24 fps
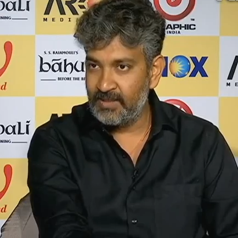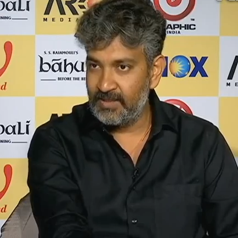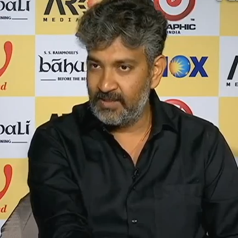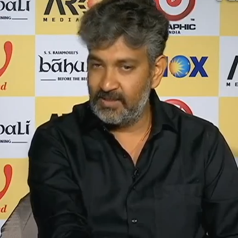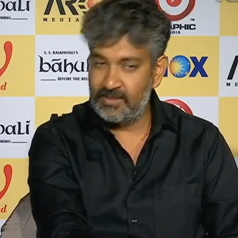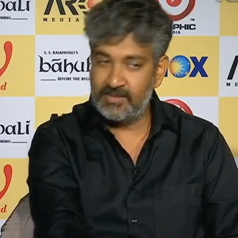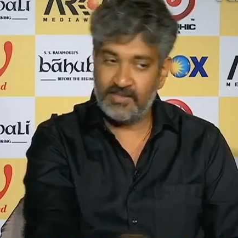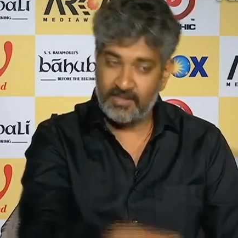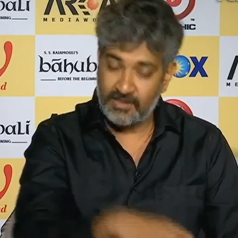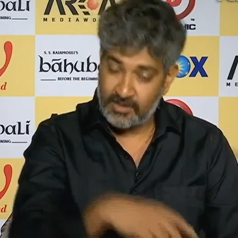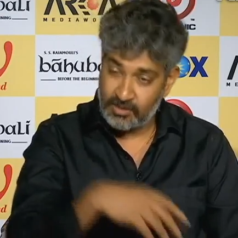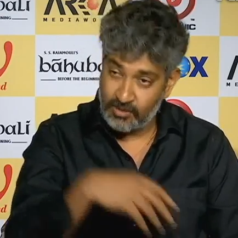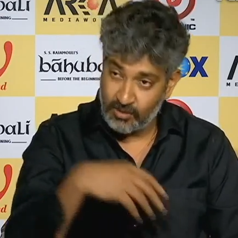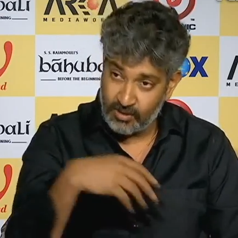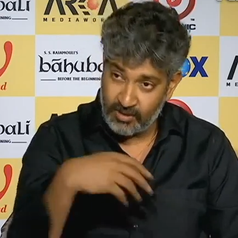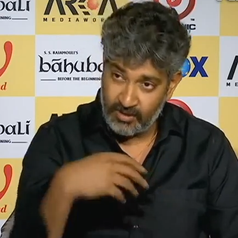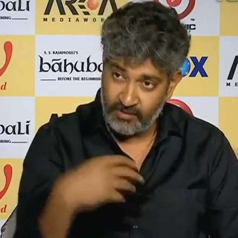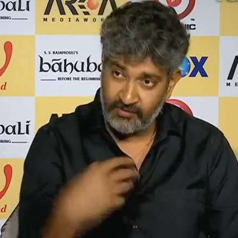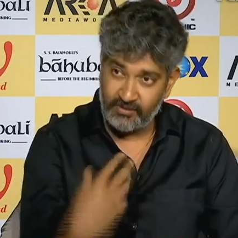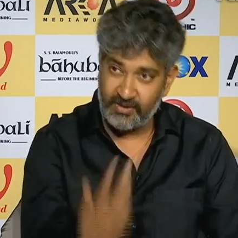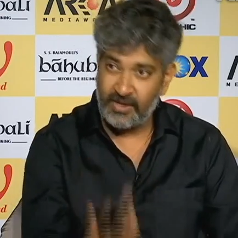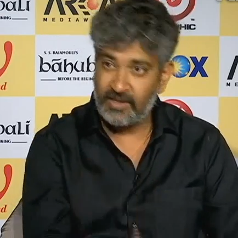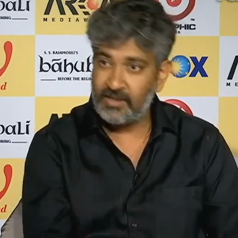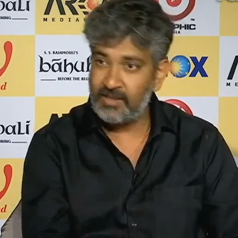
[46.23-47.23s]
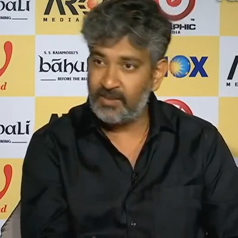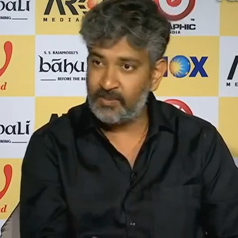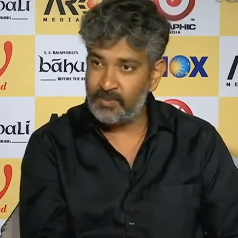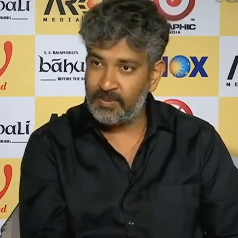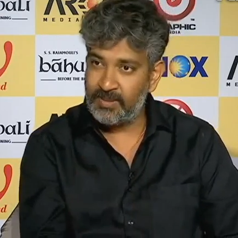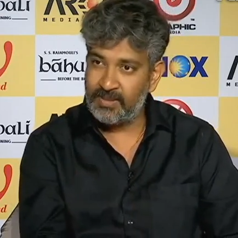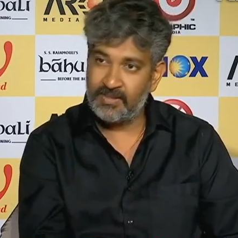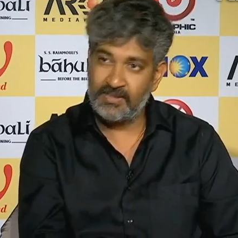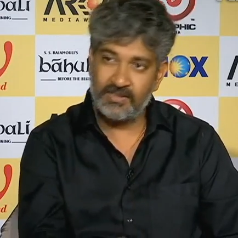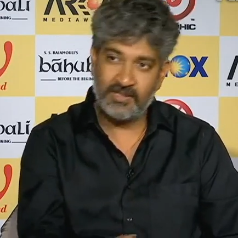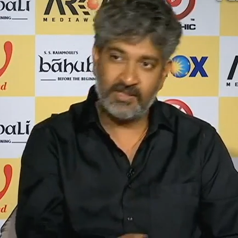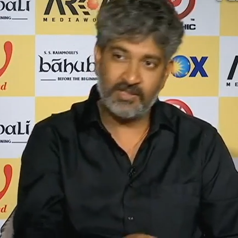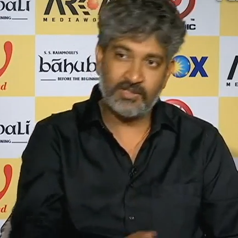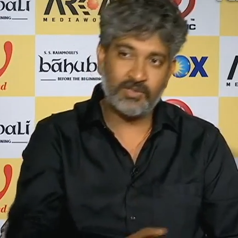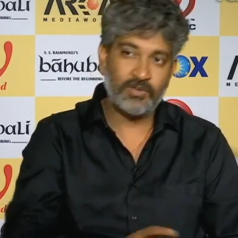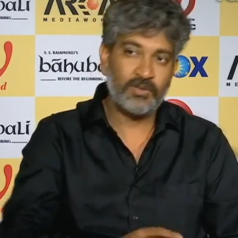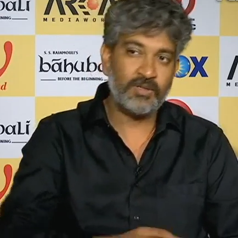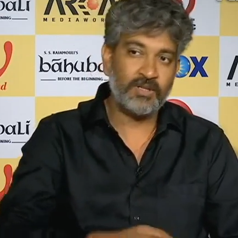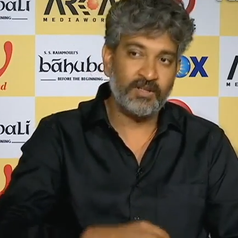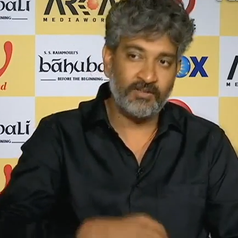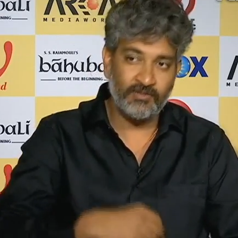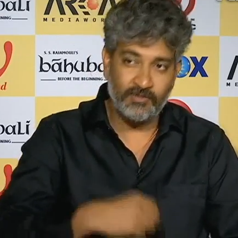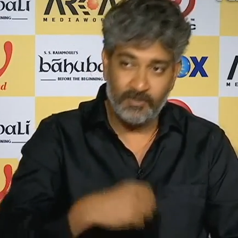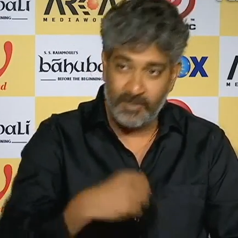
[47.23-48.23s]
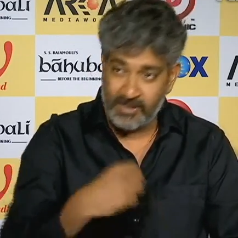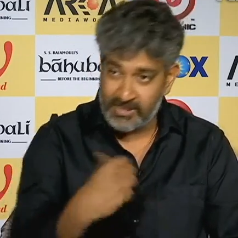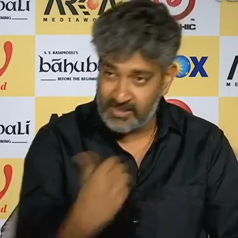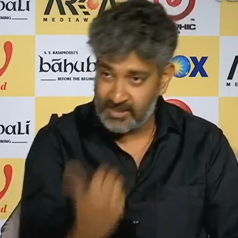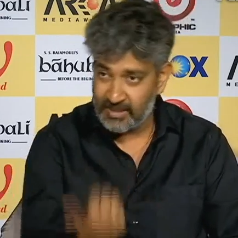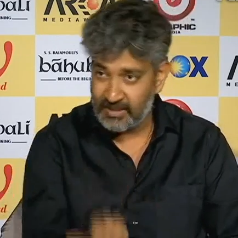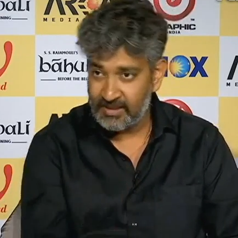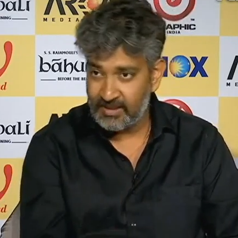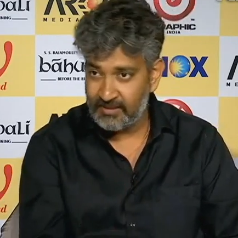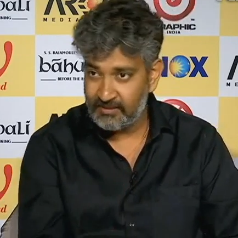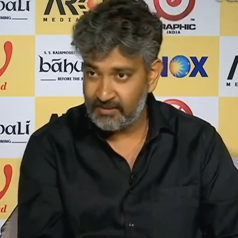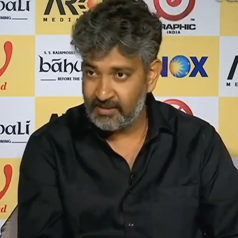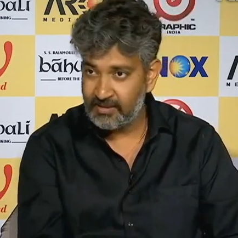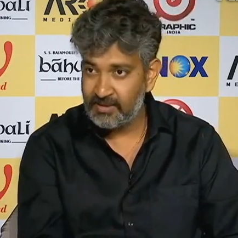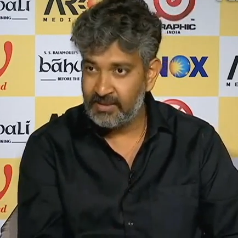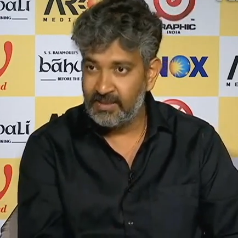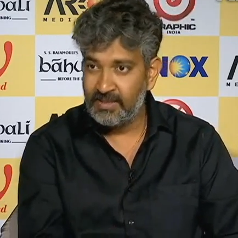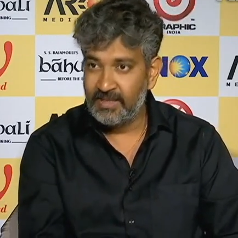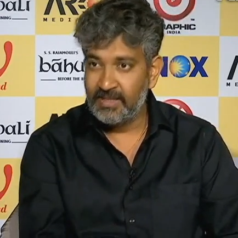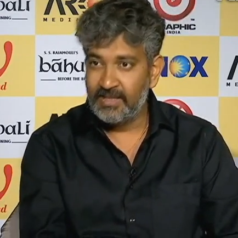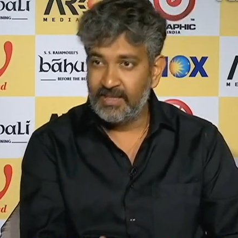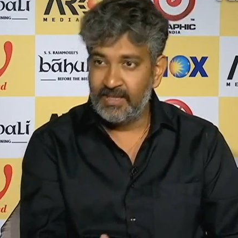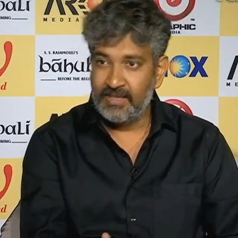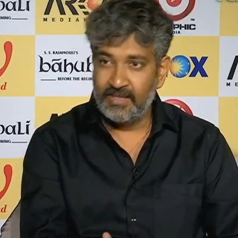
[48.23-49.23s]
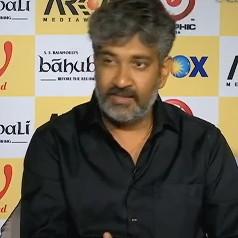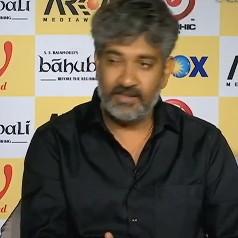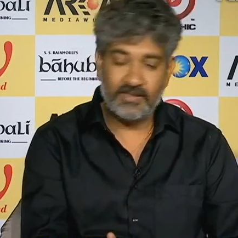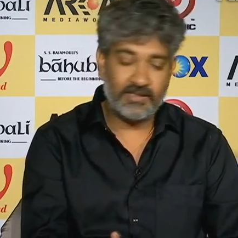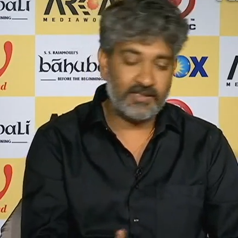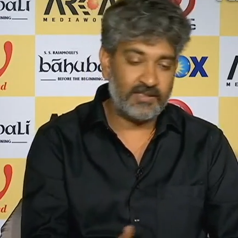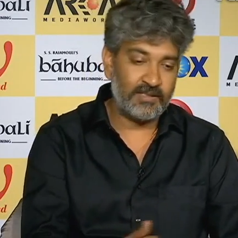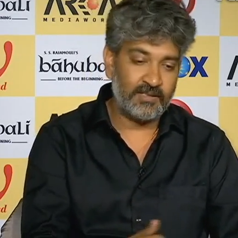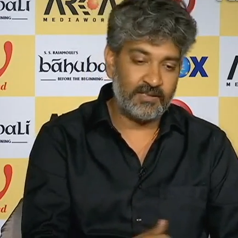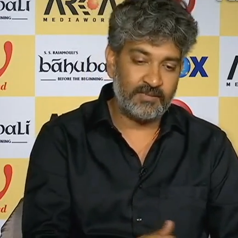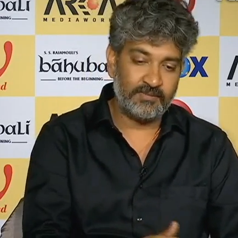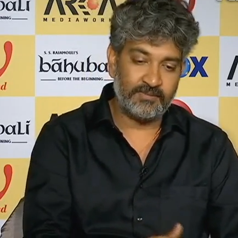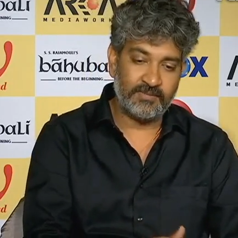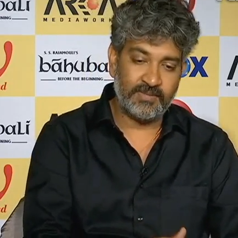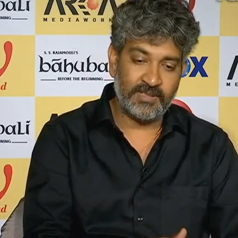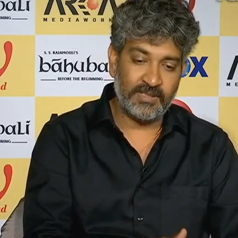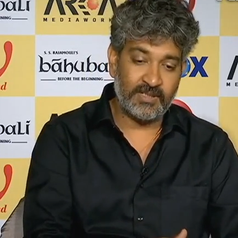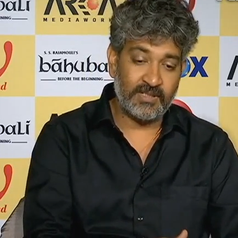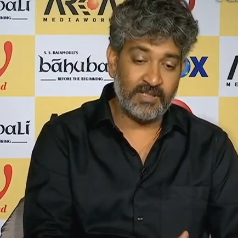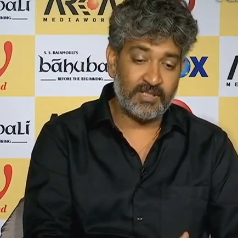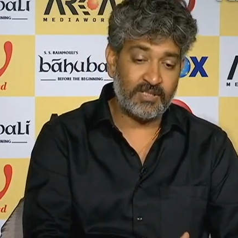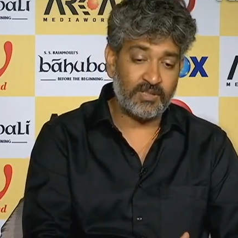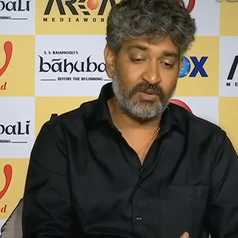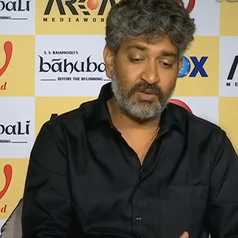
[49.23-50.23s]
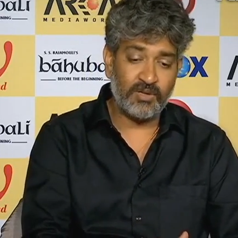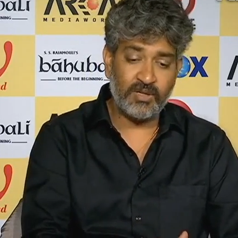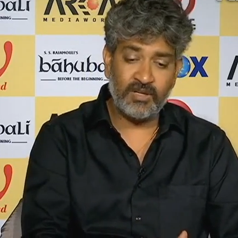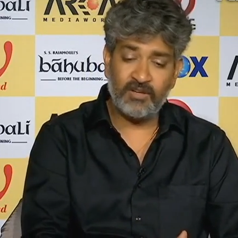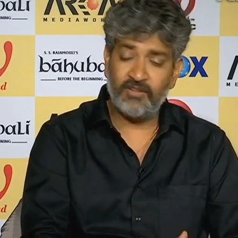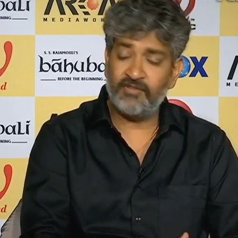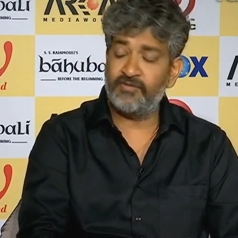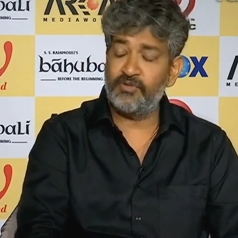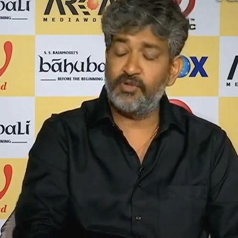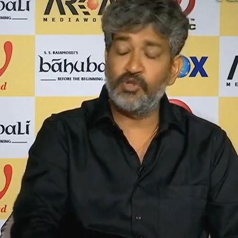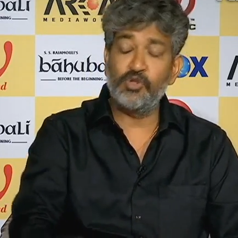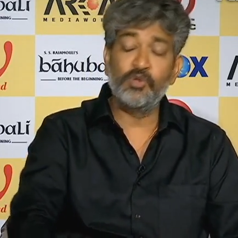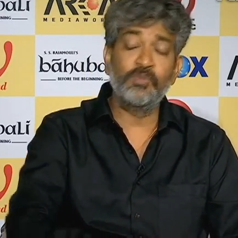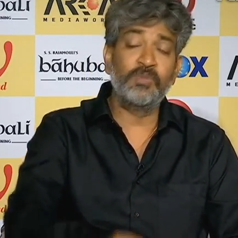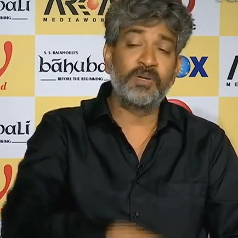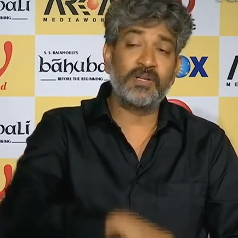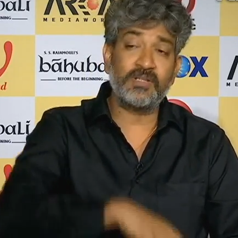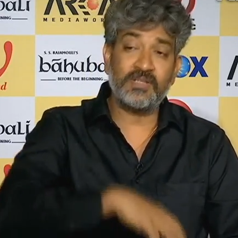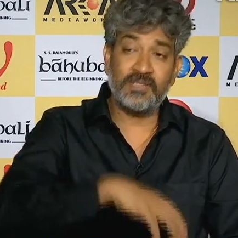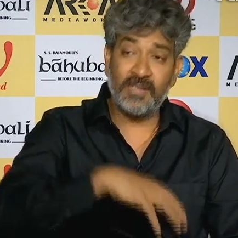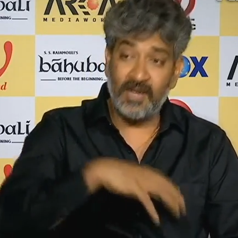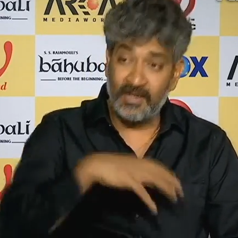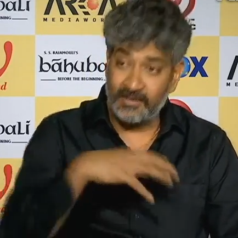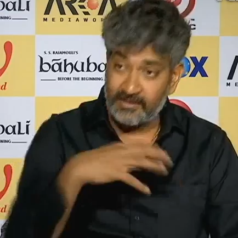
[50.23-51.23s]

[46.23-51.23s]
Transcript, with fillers: It is the story of Kattappa. It is the story of Bijjaladeva. It is a it's a story of numerous